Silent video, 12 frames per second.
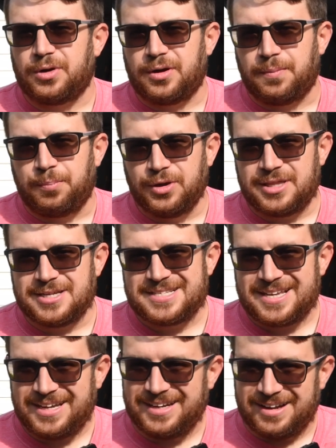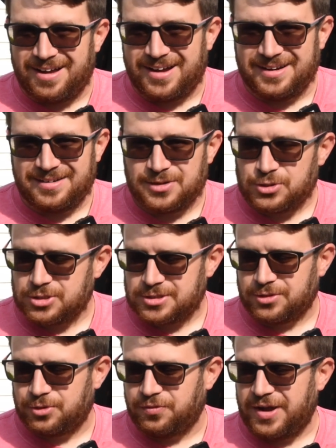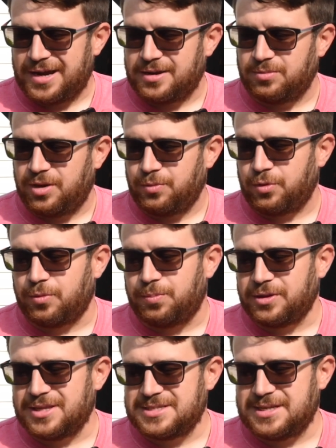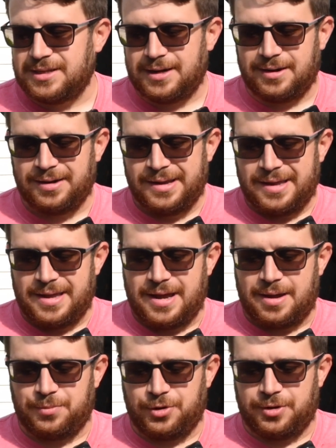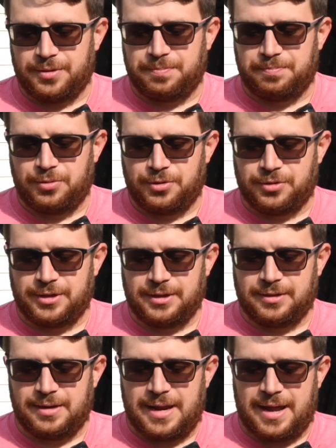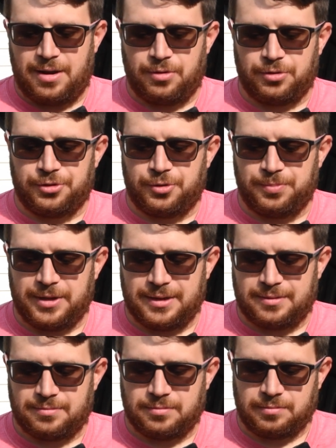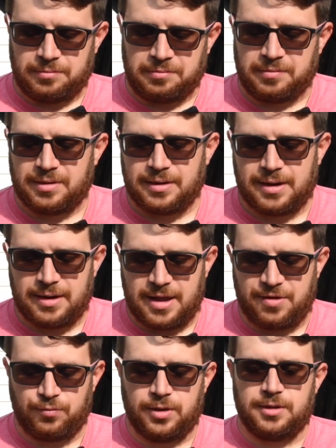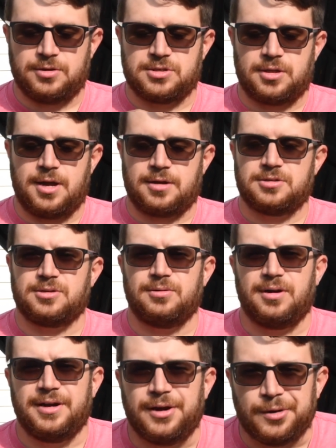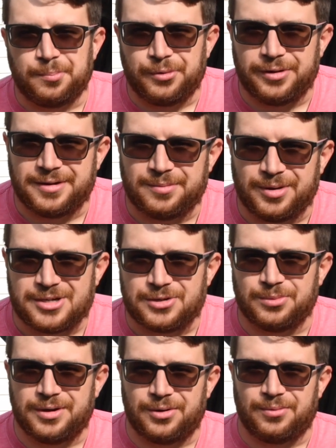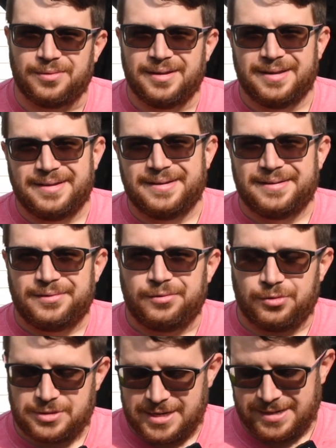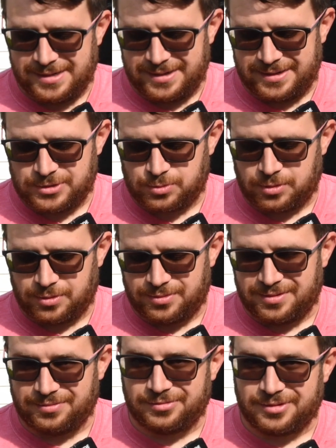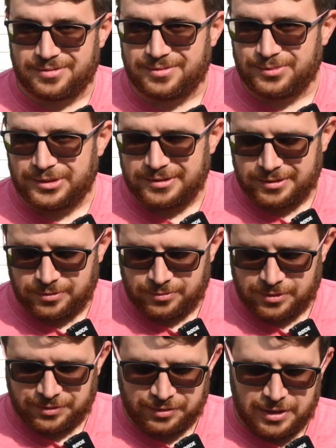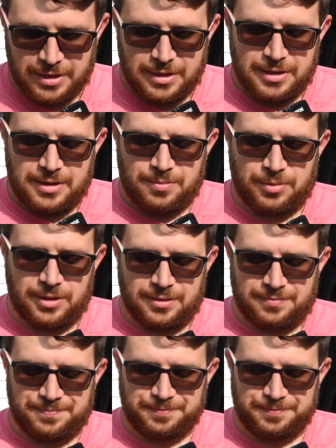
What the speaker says: going to put this in line. It's just a little vacuum line. We're going to put this in there. I'm going to pull it out a little bit. Kind of halfway, there's a lock screw on here to put it, make sure we don't rotate it in as we're going, even though, I mean, you know, whatever. But